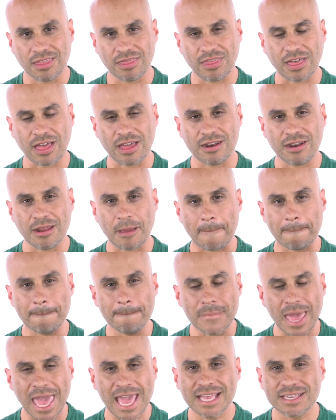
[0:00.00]
that
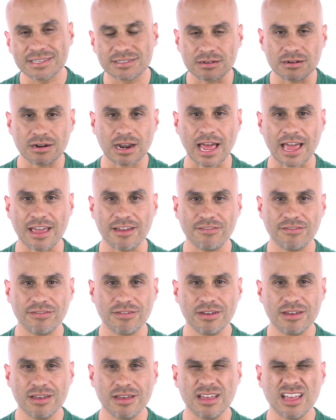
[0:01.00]
makes their
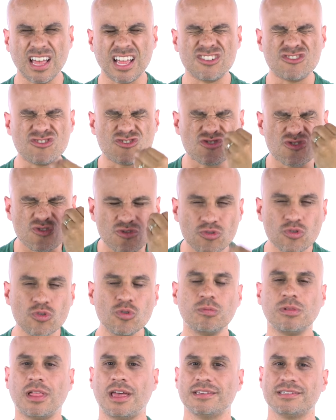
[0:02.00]
life a
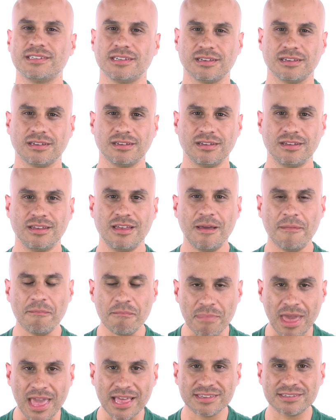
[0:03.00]
true blessing,
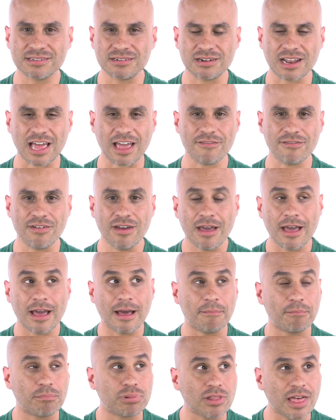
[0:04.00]
makes their life
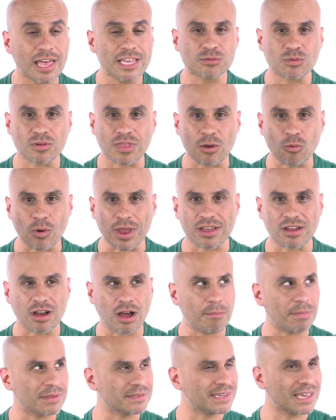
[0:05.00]
a place where they wake
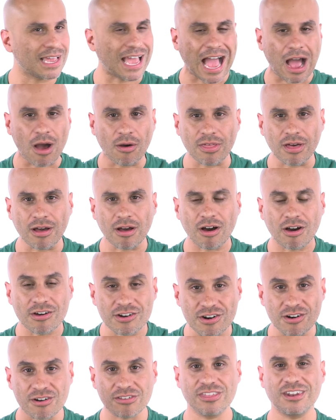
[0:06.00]
up and say, How
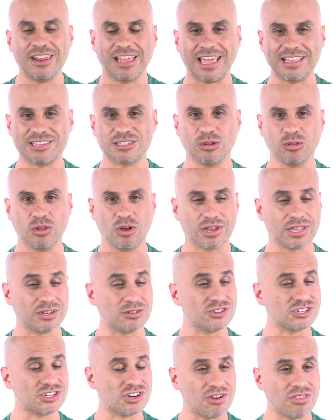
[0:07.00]
on earth did I get so lucky
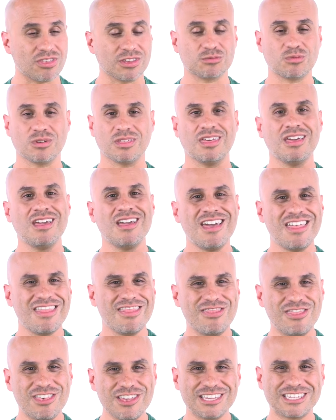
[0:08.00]
to share this with
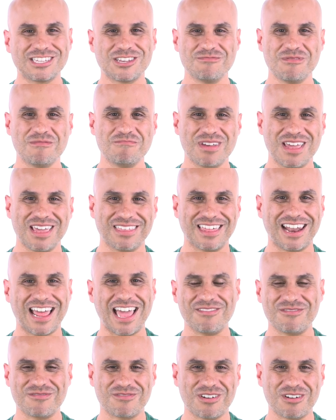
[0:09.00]
this human being that I
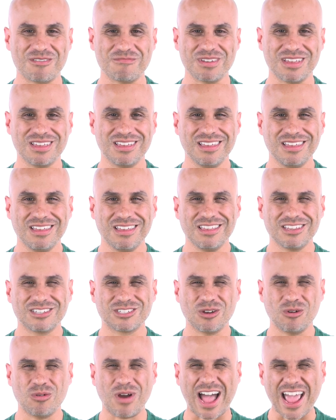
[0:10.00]
have in front of me?
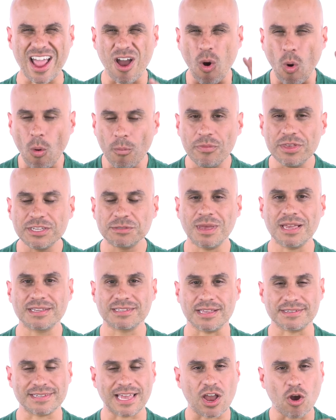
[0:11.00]
So I hope this makes
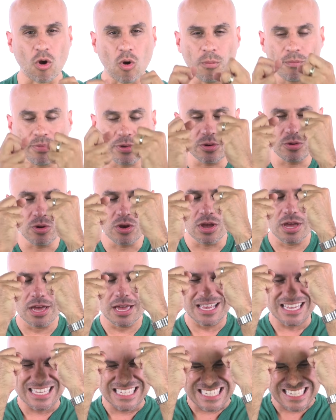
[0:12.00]
sense. I hope you
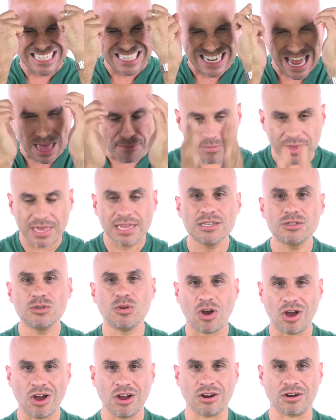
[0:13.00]
step into
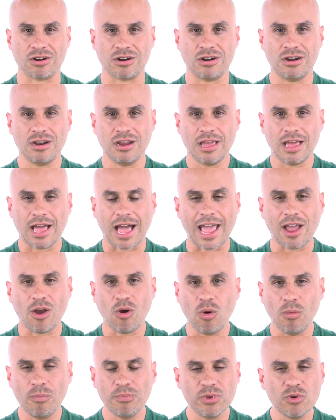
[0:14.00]
hunger. I
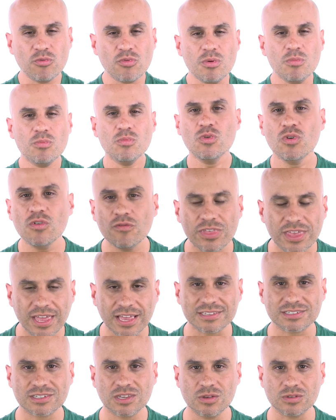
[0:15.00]
hope you remove the
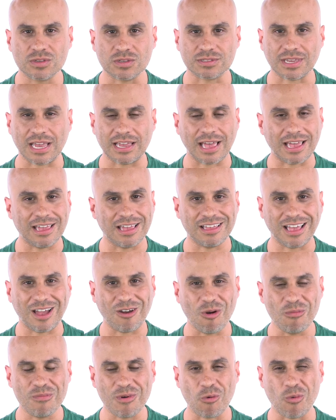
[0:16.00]
excuses. I, I, I
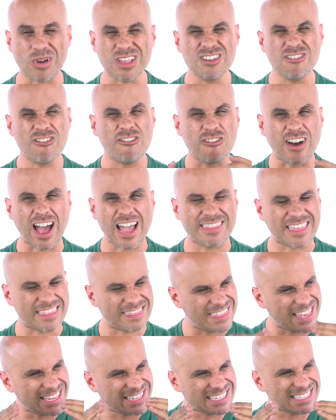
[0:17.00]
hope that when you find
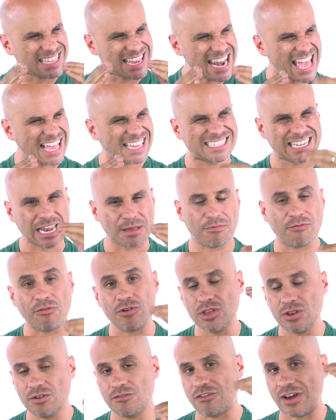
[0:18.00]
that this is the next step
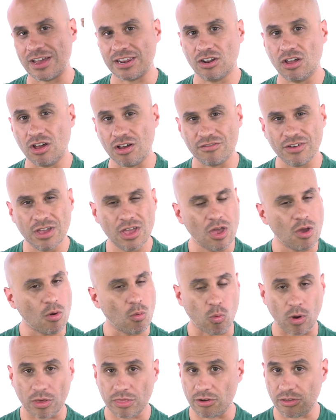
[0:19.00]
for you to find love,
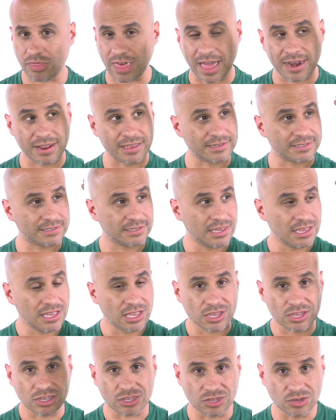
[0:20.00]
whether that is
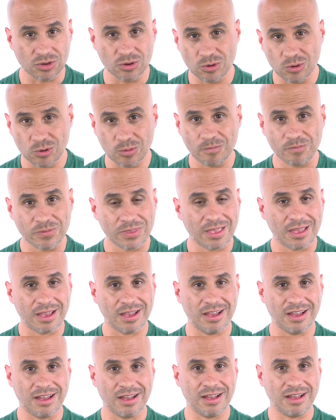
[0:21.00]
you
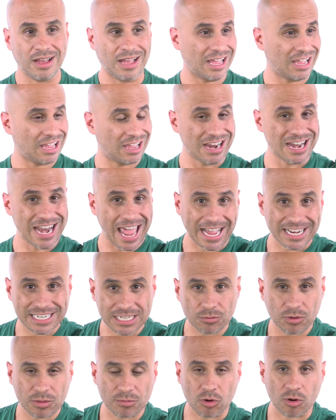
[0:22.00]
uh,
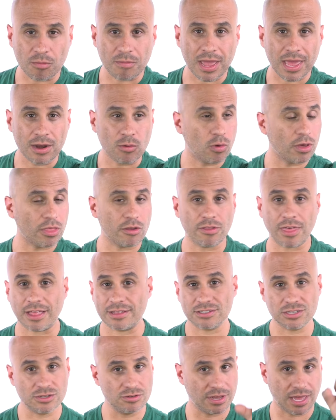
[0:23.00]
connecting with more men, whether
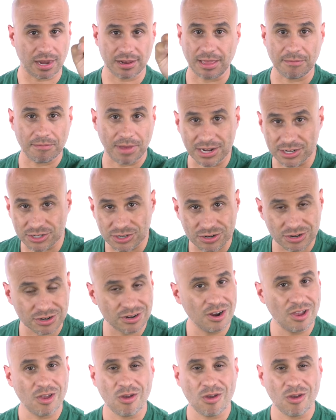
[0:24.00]
that's you getting a mentor,